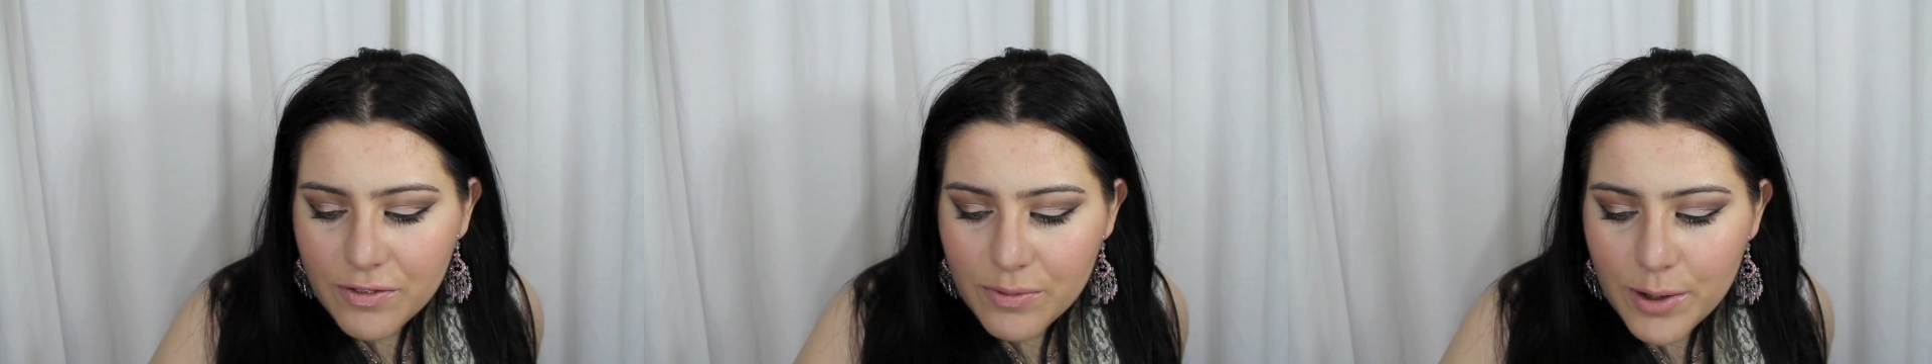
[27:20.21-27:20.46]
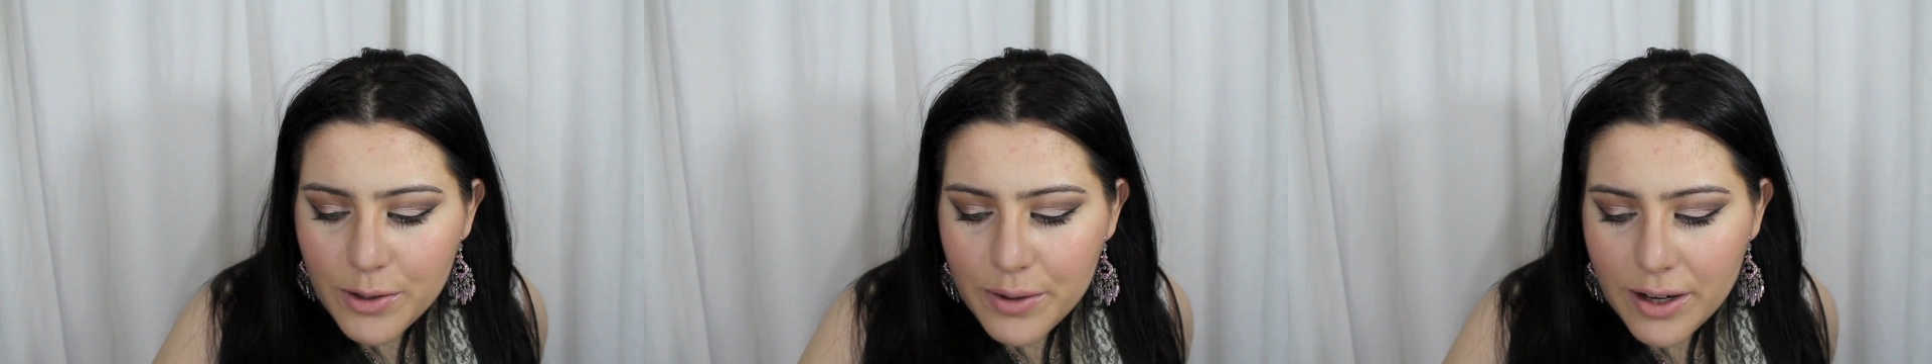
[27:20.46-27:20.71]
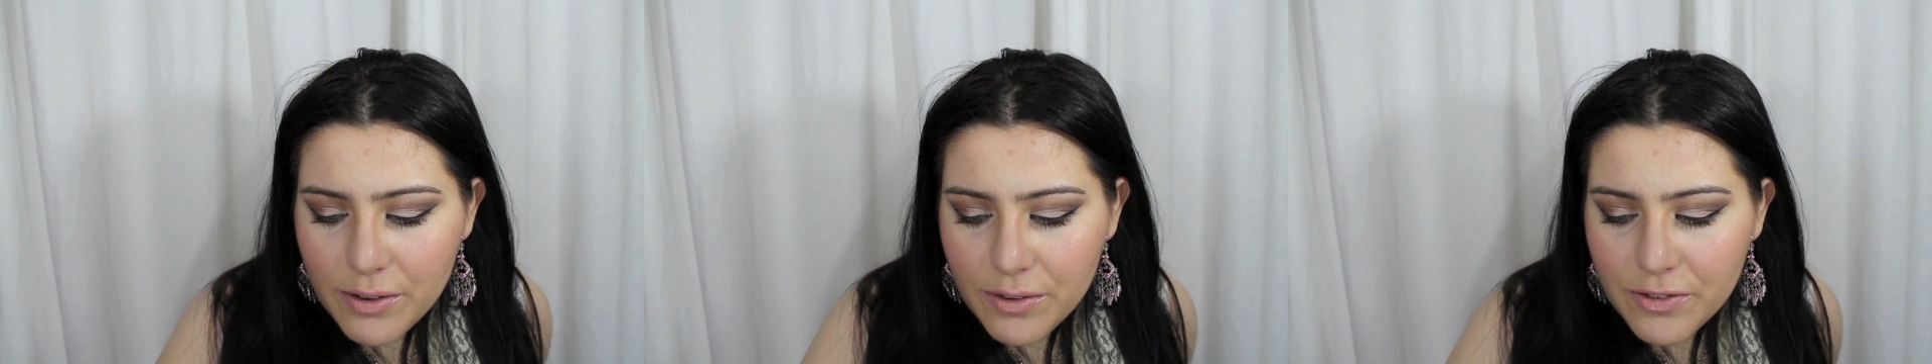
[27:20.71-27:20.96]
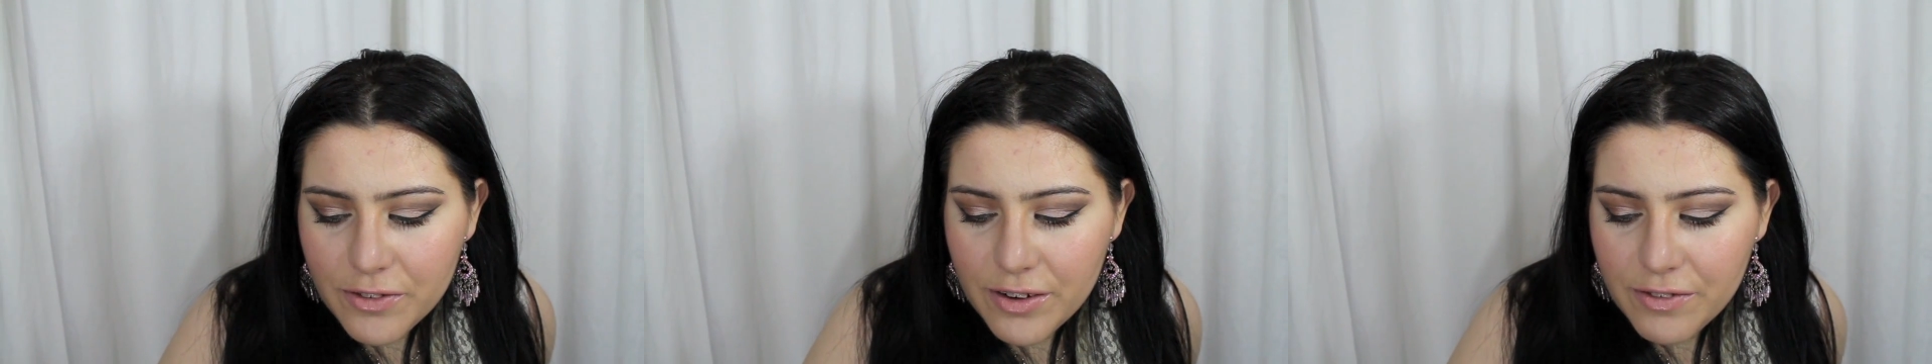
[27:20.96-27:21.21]
What do I
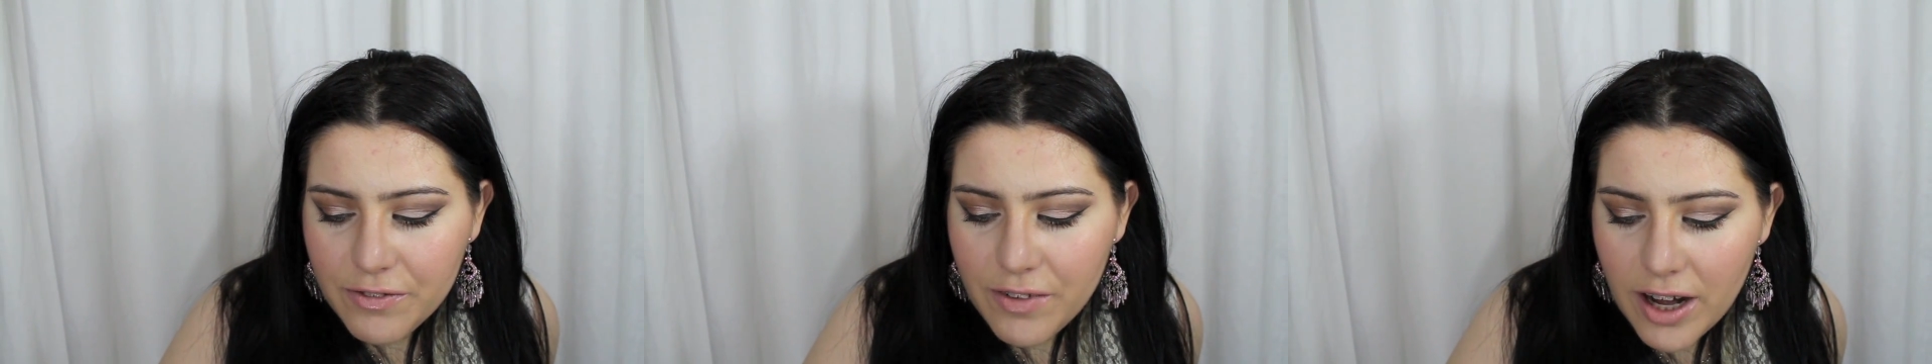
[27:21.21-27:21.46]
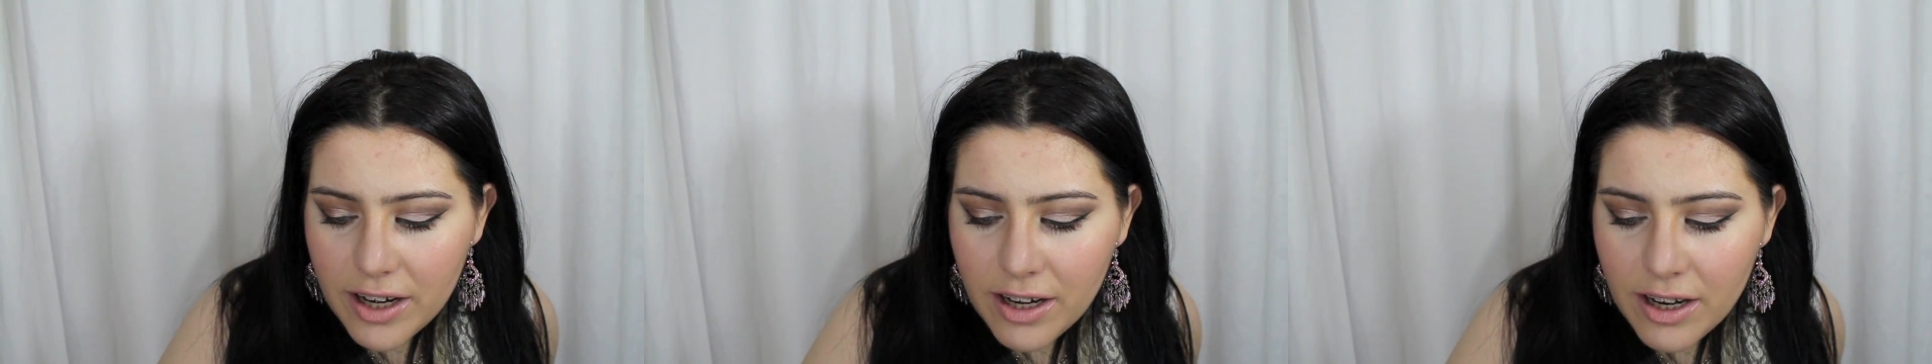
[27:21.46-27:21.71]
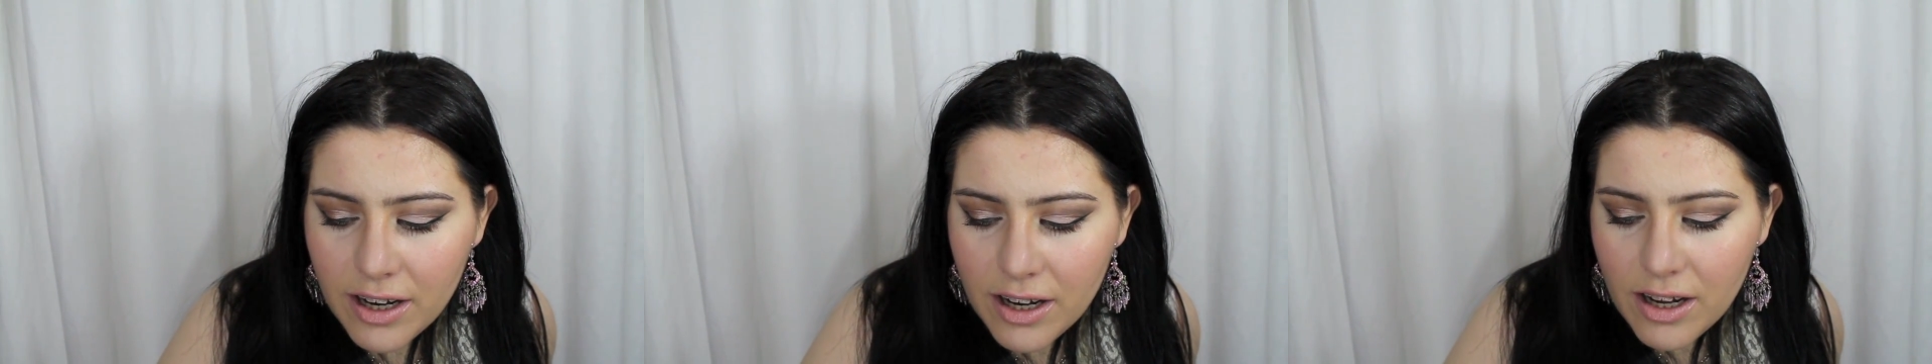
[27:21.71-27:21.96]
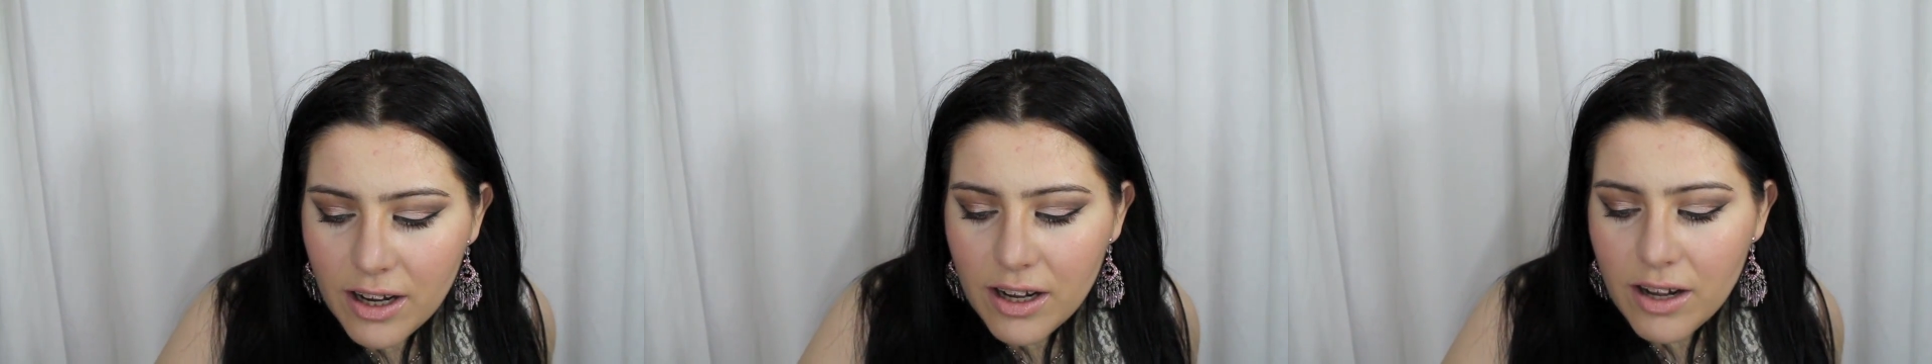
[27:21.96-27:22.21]
do for fun?
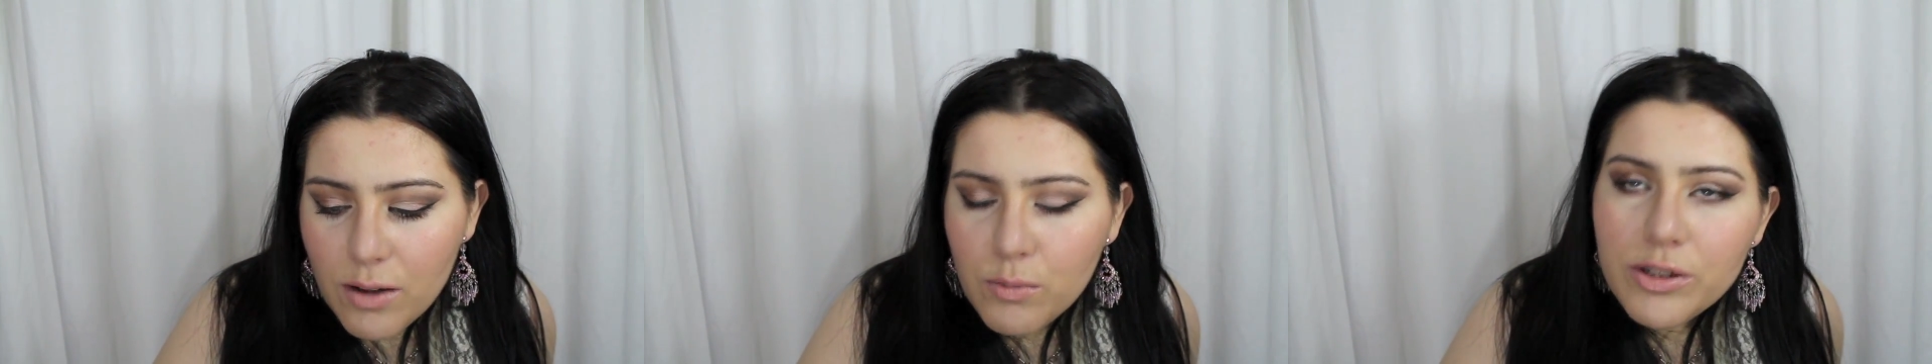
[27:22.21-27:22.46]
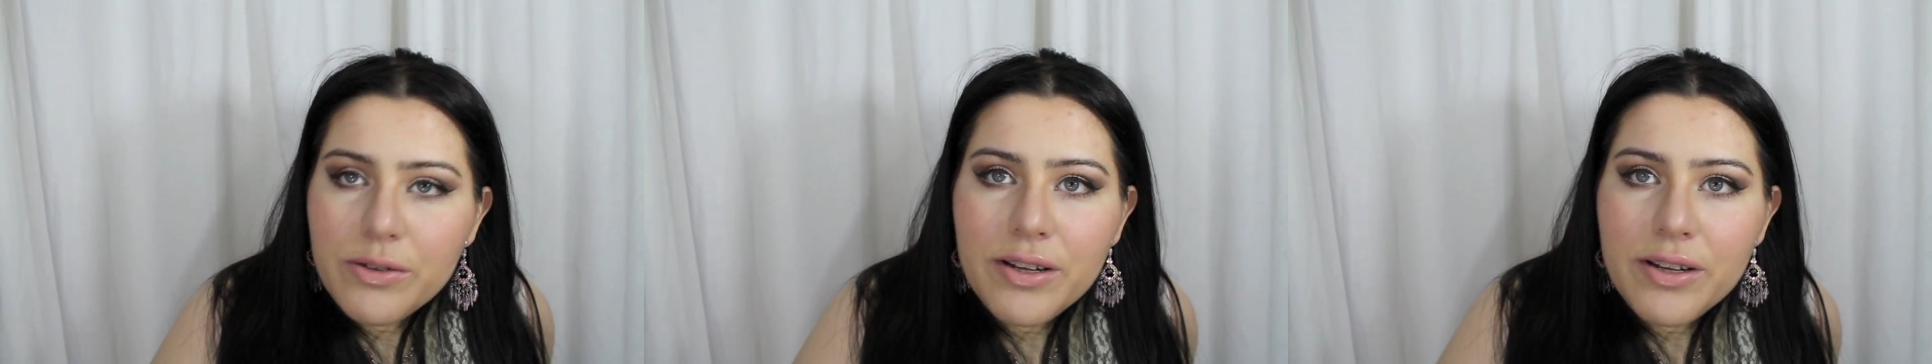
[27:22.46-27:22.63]
What